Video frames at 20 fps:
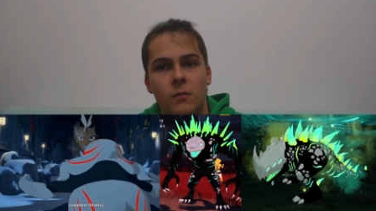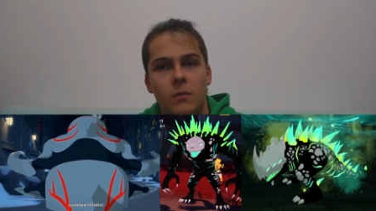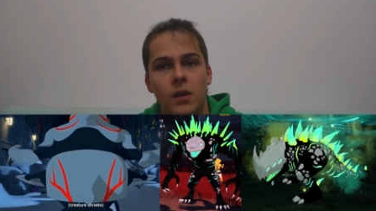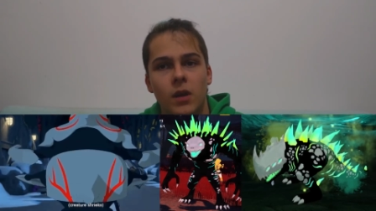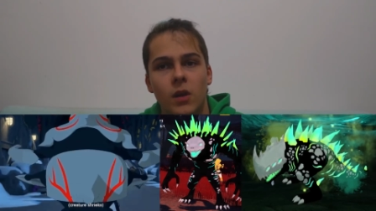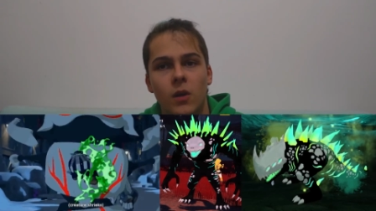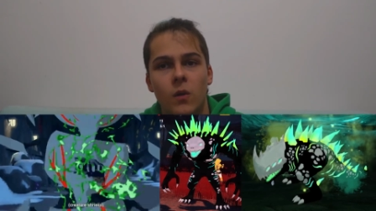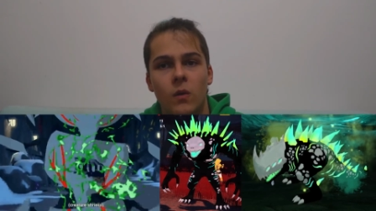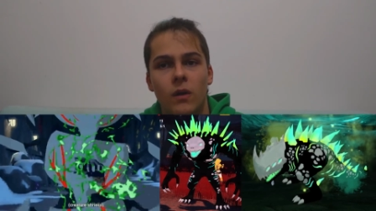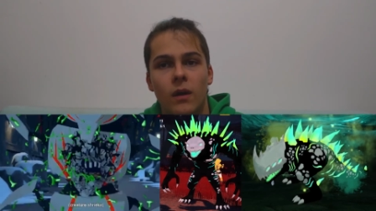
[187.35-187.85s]

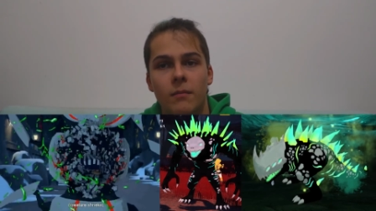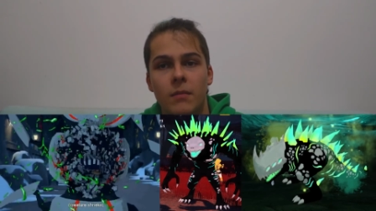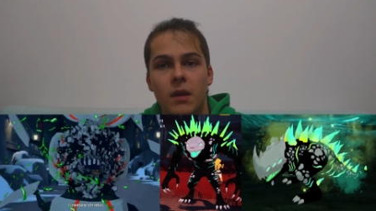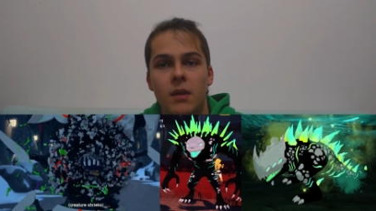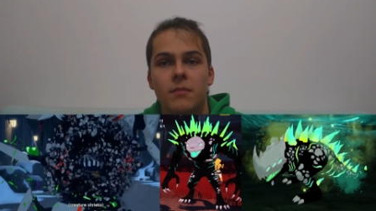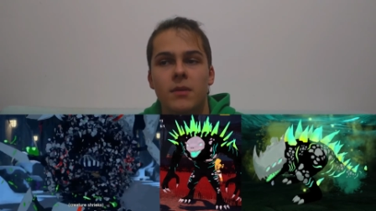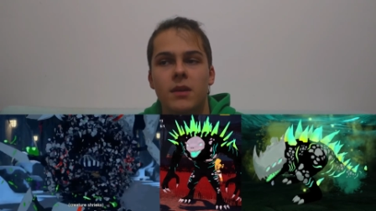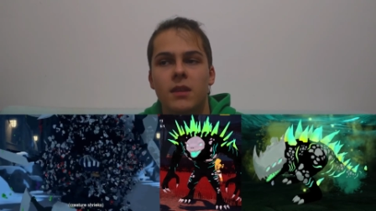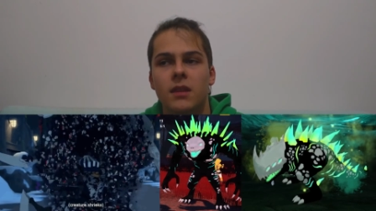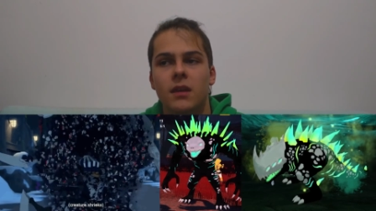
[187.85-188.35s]
MERLOT, and
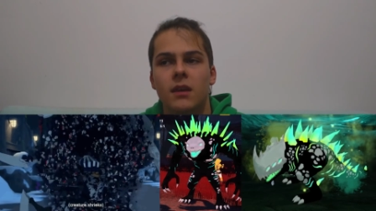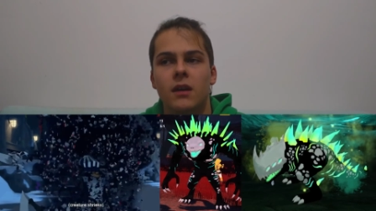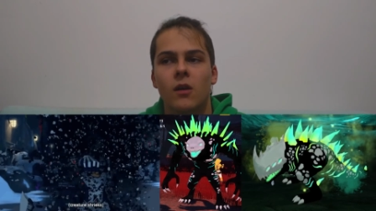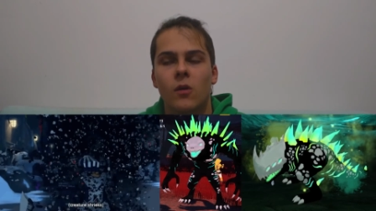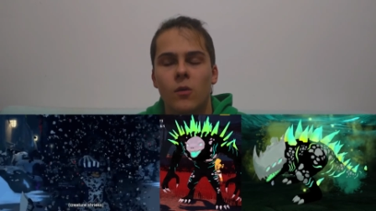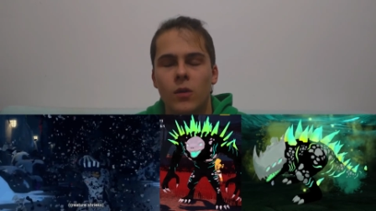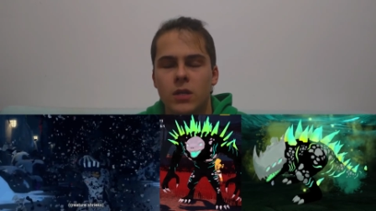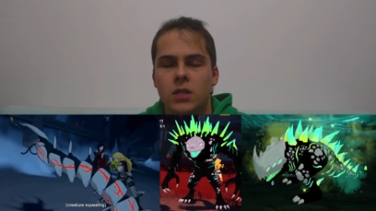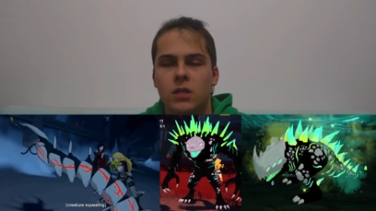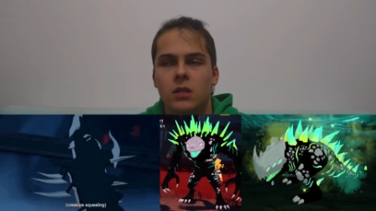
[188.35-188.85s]
maybe the
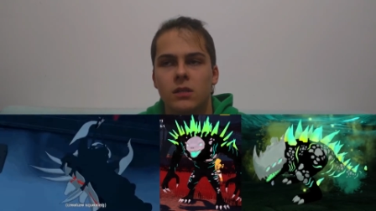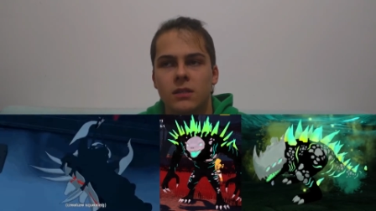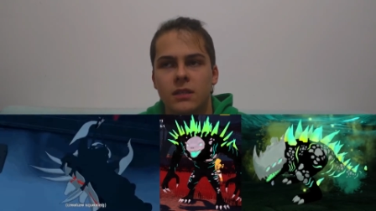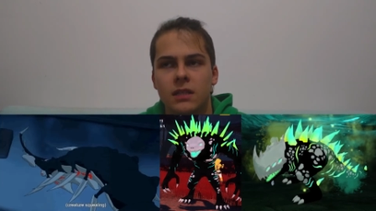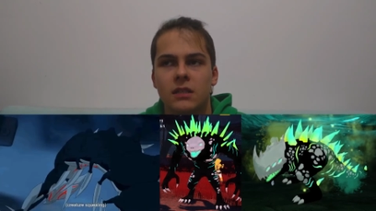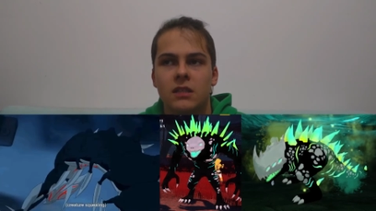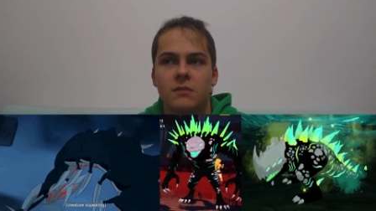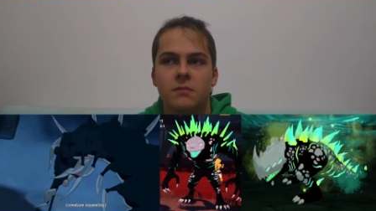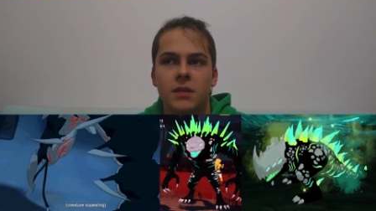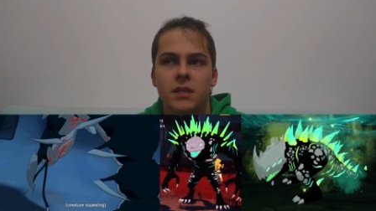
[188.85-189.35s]
original
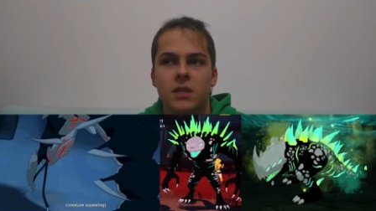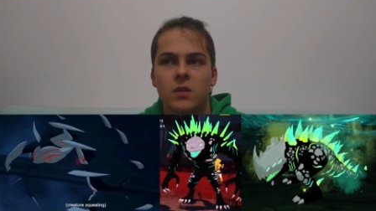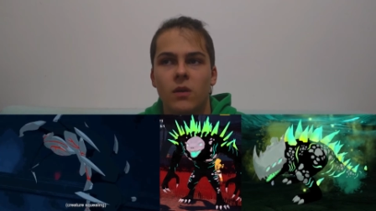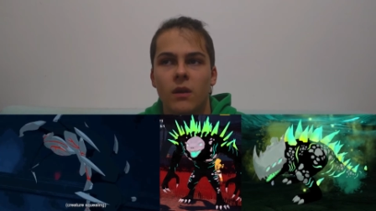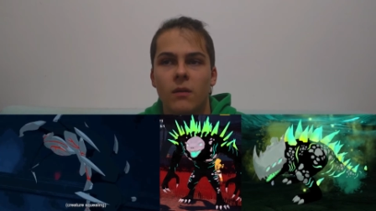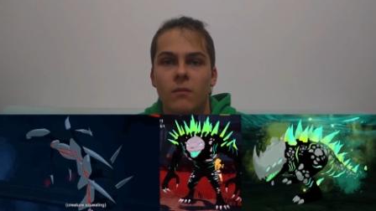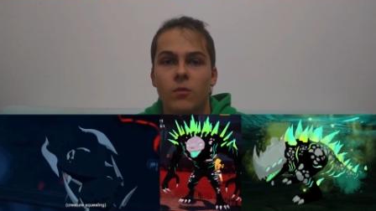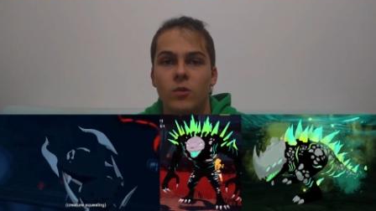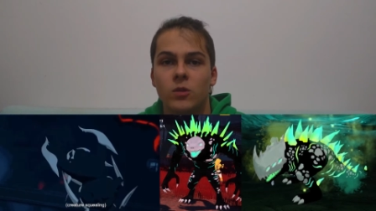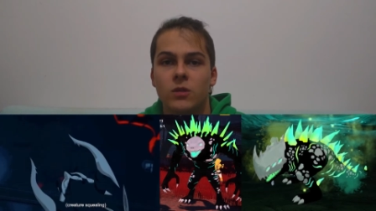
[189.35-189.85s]
centipede
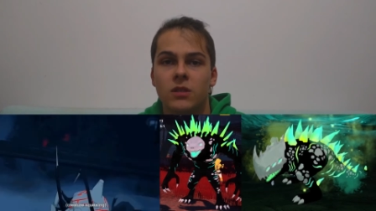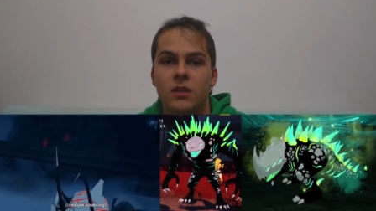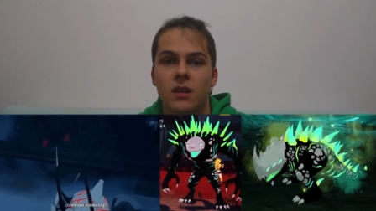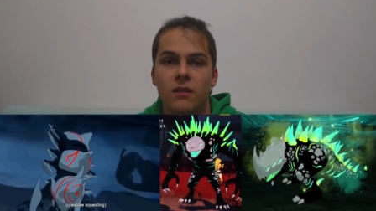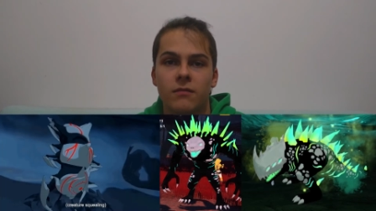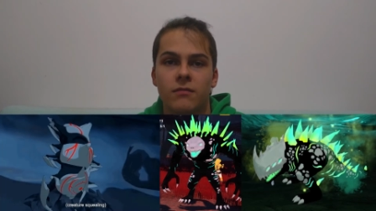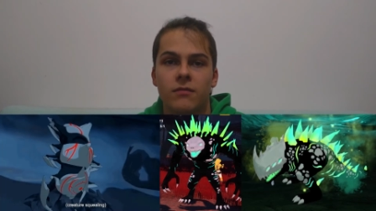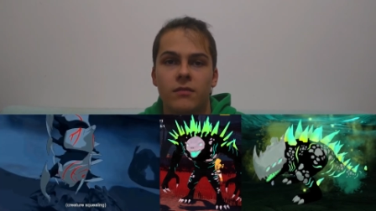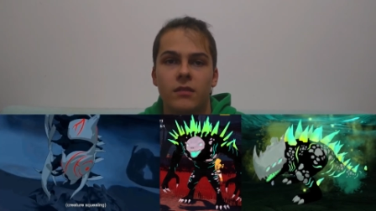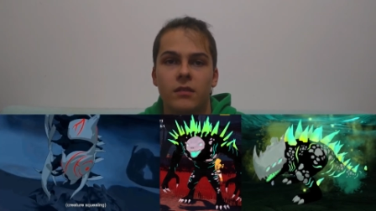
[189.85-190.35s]
Grimm was
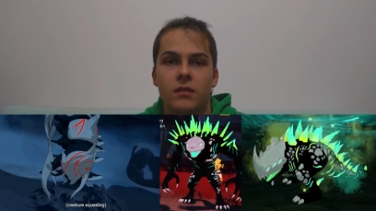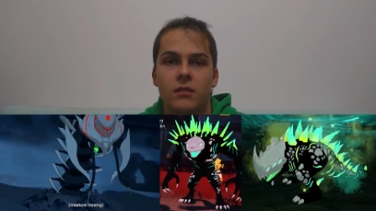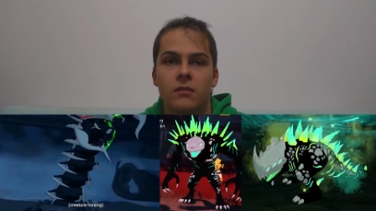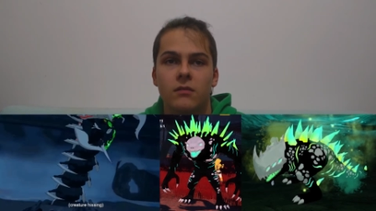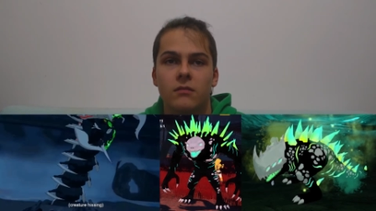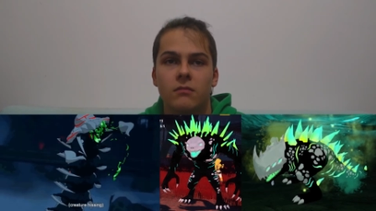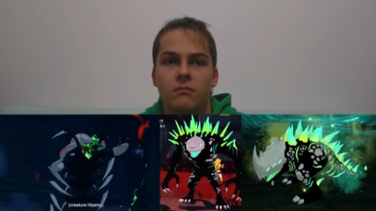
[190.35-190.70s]
different.